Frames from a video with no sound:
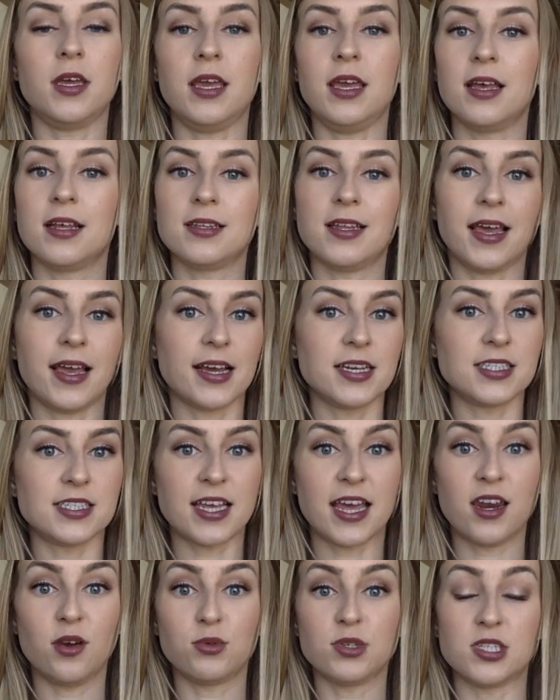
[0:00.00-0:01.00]
like I
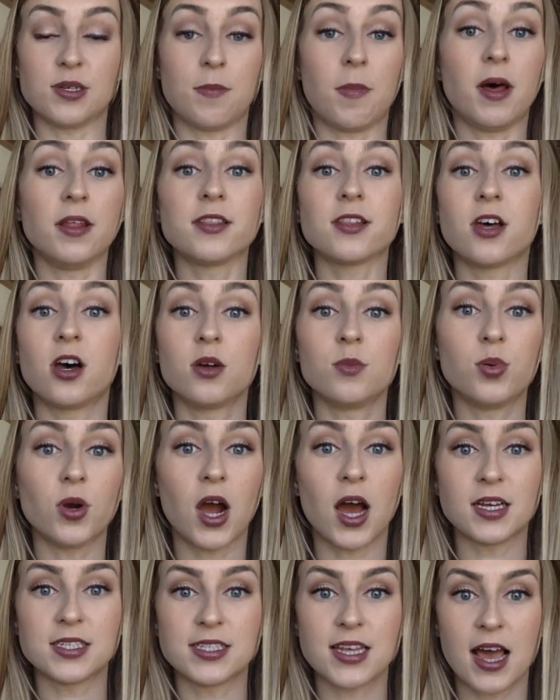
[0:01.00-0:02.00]
said, it was a month-long
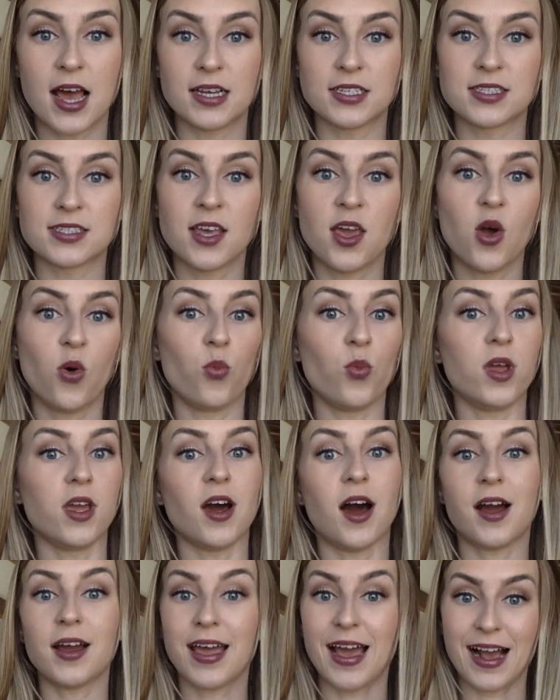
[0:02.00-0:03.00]
process. We
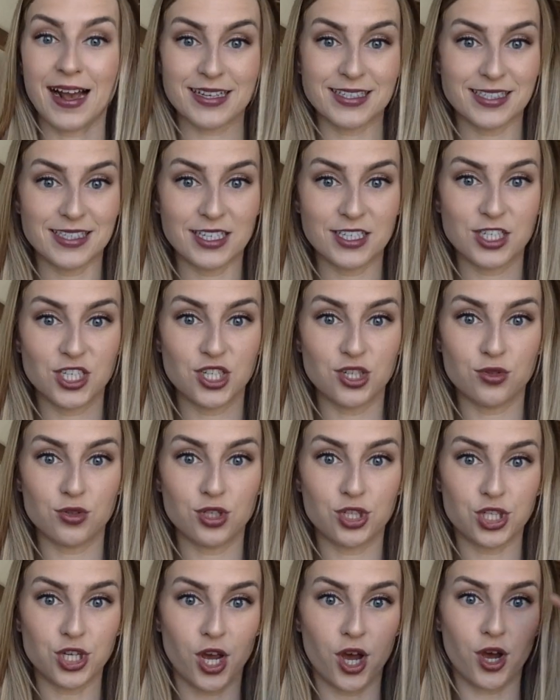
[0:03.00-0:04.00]
got casted to do the
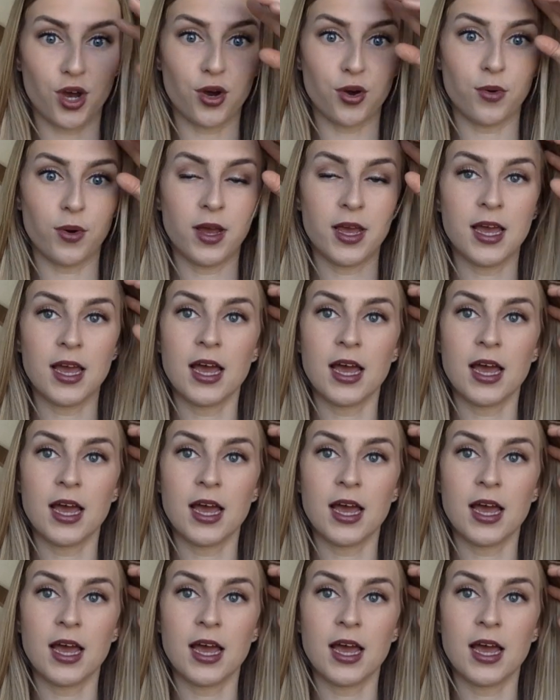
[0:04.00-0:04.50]
show.